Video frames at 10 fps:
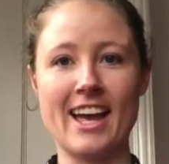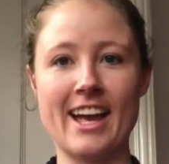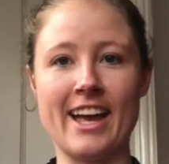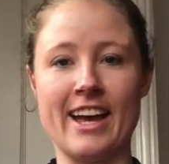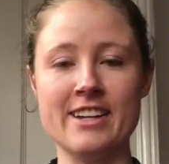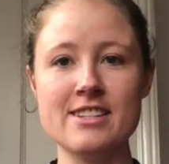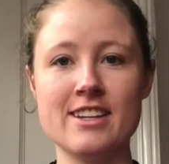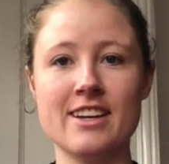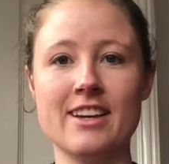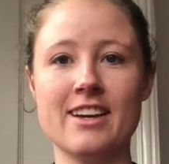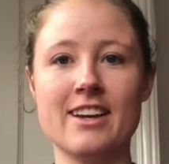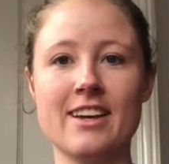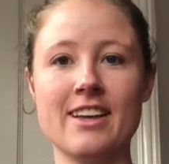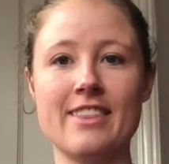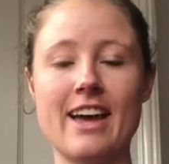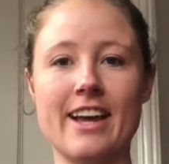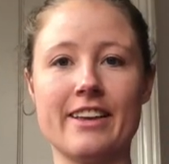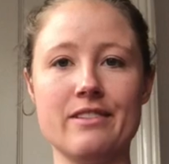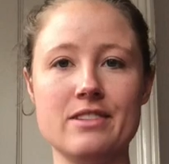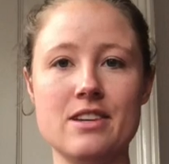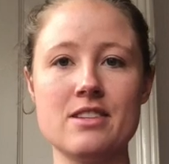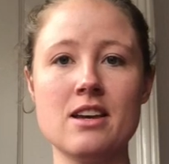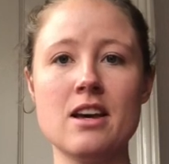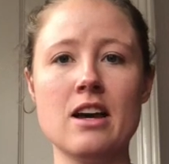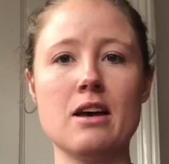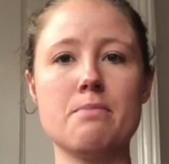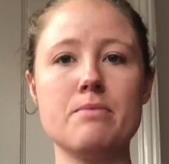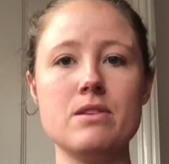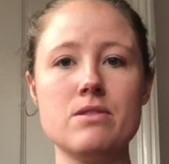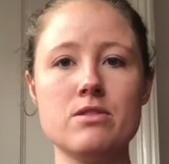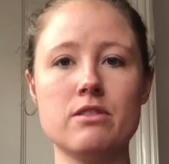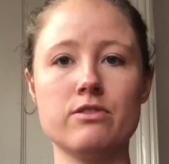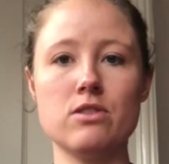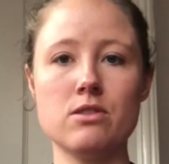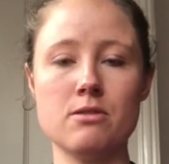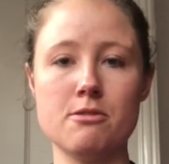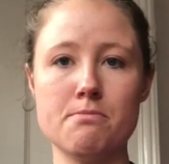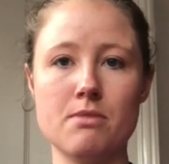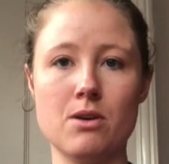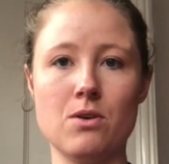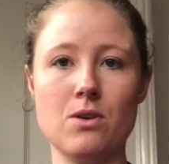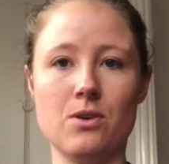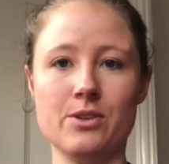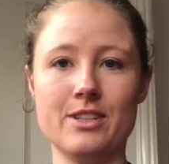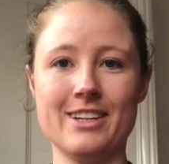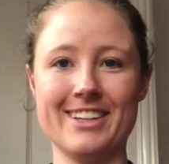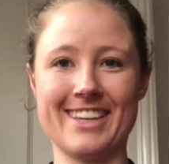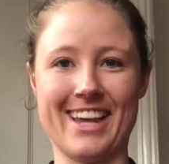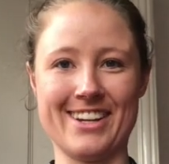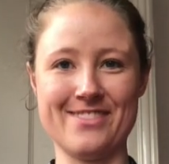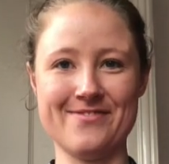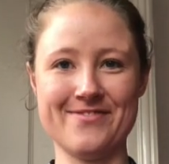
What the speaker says: And that gives us a beautiful bow hold kingdom.